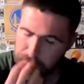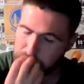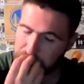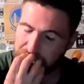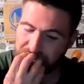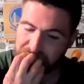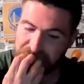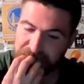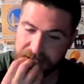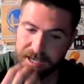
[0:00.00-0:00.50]

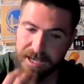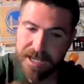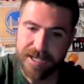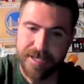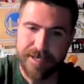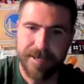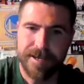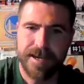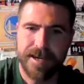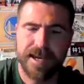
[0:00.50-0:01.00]
gonna go
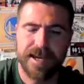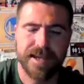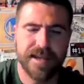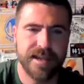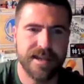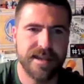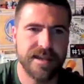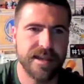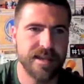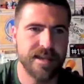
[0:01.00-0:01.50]
Suns. I
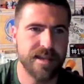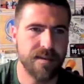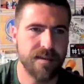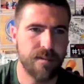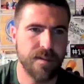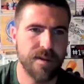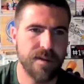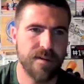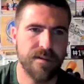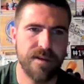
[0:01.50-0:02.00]
think the Suns.
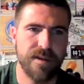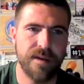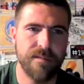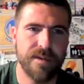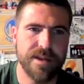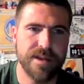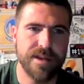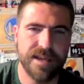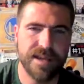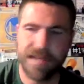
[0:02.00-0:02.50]
I'm
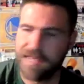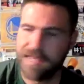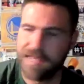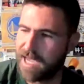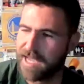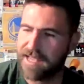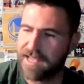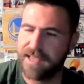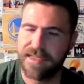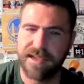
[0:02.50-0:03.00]
gonna say the
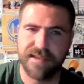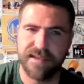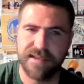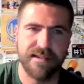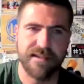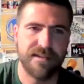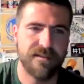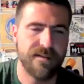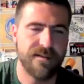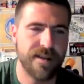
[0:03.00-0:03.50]
line. I think it's
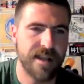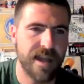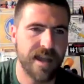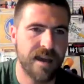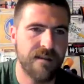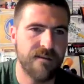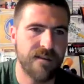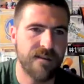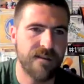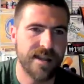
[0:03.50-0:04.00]
at
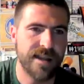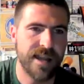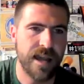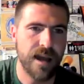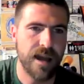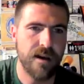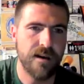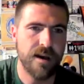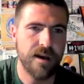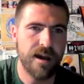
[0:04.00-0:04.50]
3.5 right
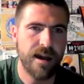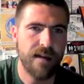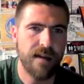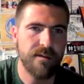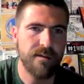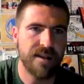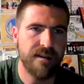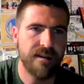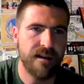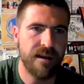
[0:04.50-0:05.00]
now. I
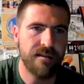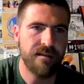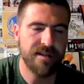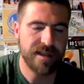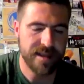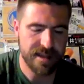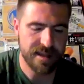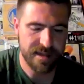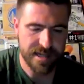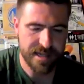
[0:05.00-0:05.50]
would
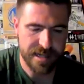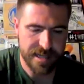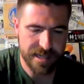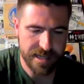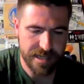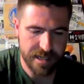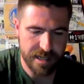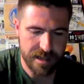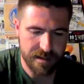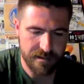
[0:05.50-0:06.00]
take the
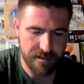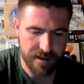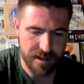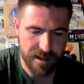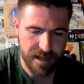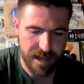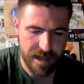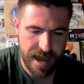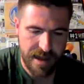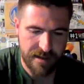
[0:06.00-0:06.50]
Suns at the
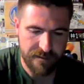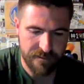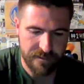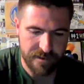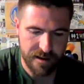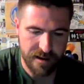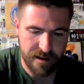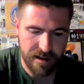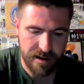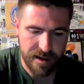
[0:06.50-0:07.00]
3.5
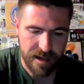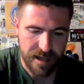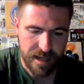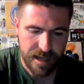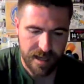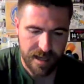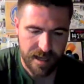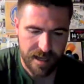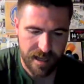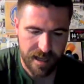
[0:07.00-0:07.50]
there,
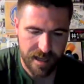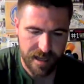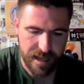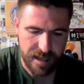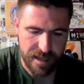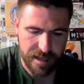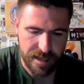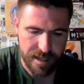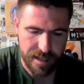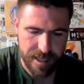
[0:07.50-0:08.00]

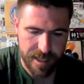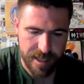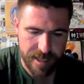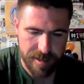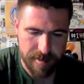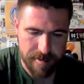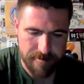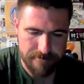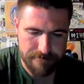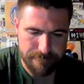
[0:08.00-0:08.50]
and
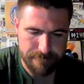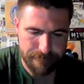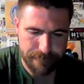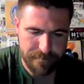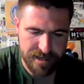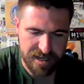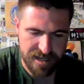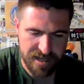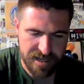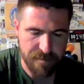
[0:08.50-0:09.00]

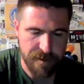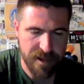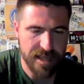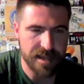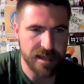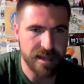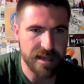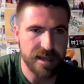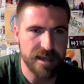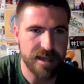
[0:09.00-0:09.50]
just
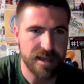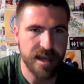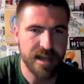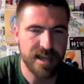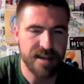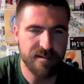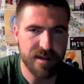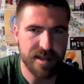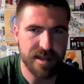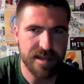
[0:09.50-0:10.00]
expect
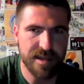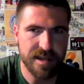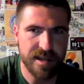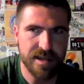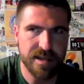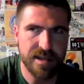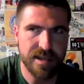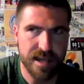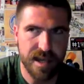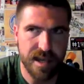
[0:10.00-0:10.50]
the
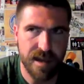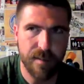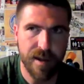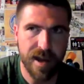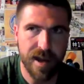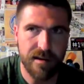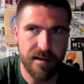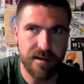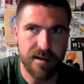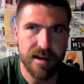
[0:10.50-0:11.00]
Suns to come
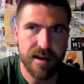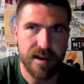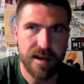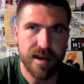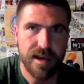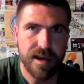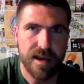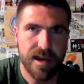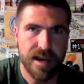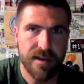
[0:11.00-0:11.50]
out.
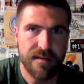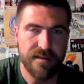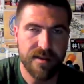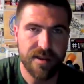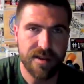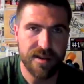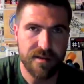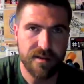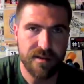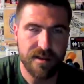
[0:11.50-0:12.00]
I
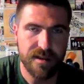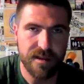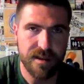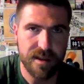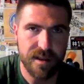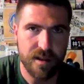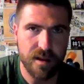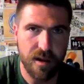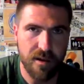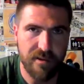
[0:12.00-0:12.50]
feel like
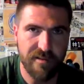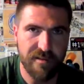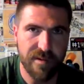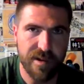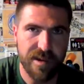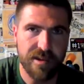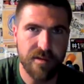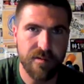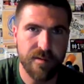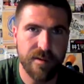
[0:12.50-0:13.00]
the calls will
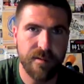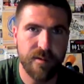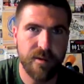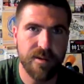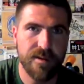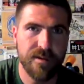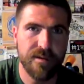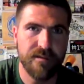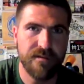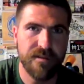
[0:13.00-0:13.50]
be a little bit
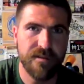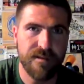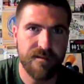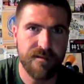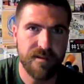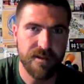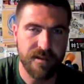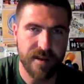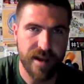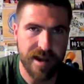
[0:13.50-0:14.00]
more in their
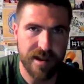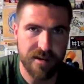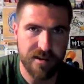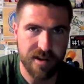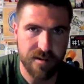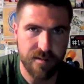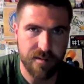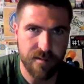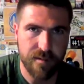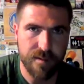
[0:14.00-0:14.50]
favor. Their
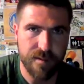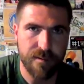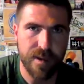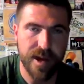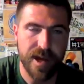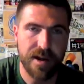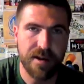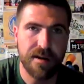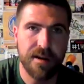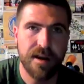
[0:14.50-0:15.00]
energy will be
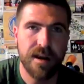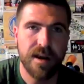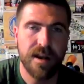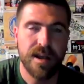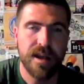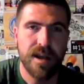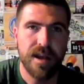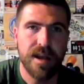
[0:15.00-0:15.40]
better,